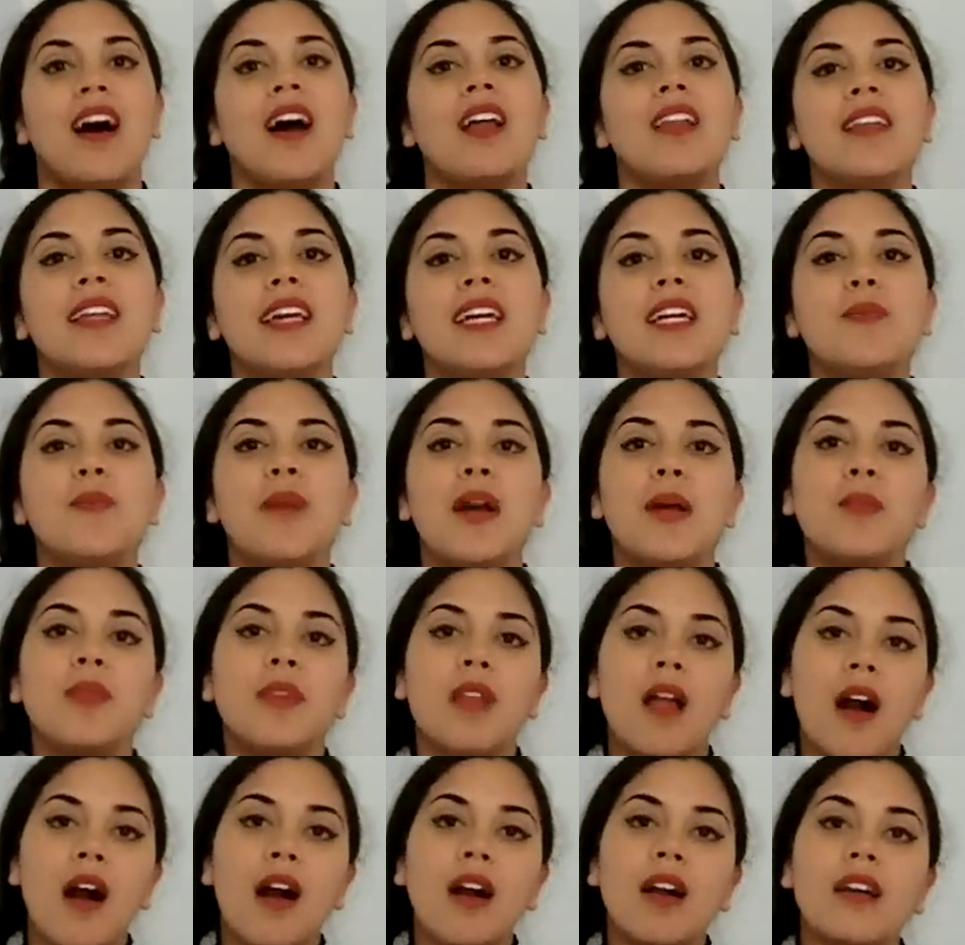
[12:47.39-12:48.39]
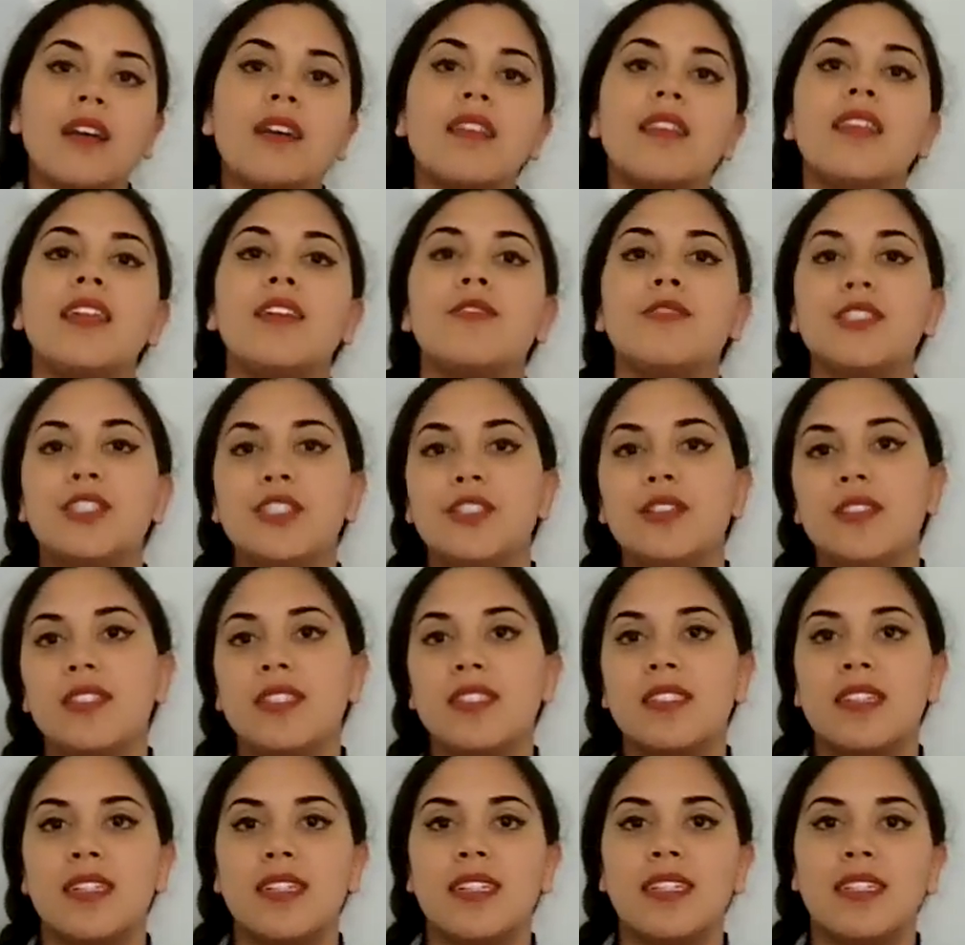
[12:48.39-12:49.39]
I'll link my blog, the
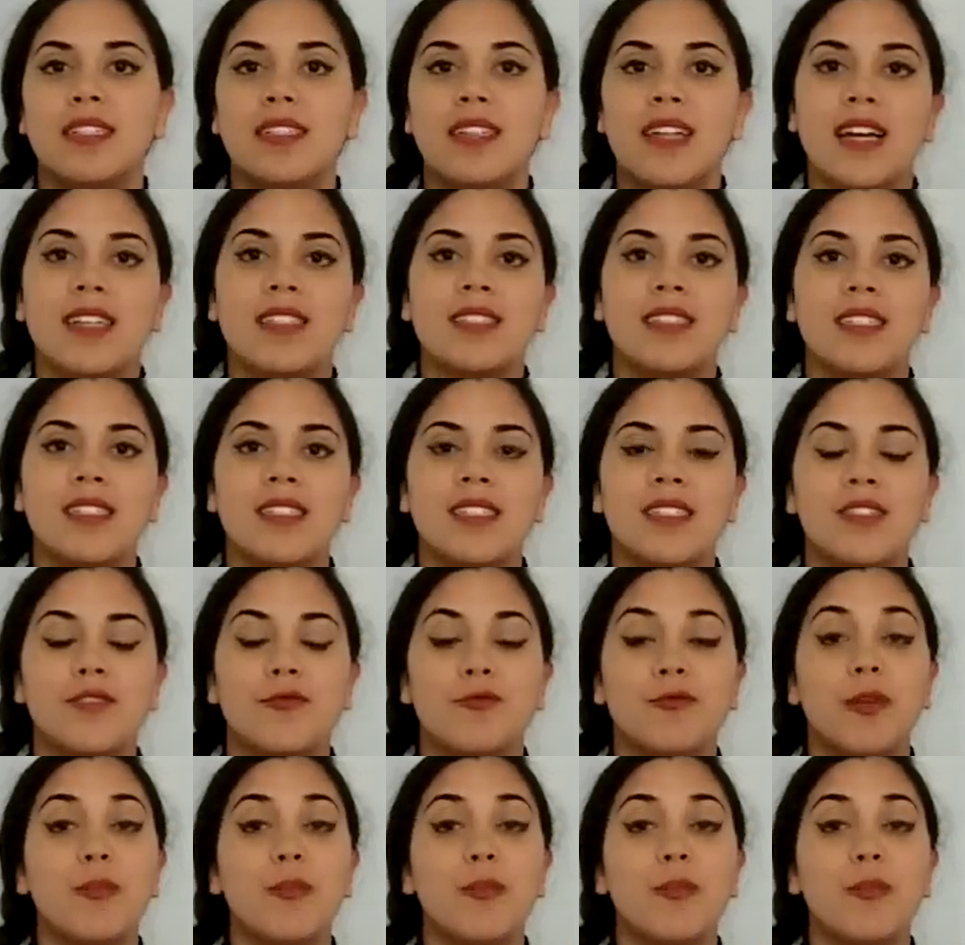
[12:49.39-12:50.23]
original study in Nexus,